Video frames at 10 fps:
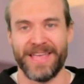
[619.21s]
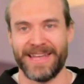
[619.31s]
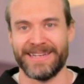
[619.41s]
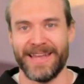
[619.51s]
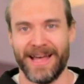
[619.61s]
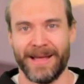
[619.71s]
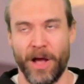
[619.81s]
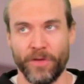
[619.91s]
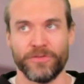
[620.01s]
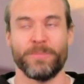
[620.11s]
and
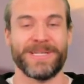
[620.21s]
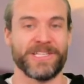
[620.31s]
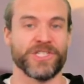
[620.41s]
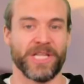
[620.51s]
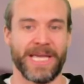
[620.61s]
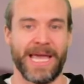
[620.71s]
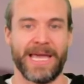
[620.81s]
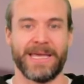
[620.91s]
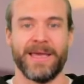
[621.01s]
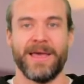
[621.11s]
also potentially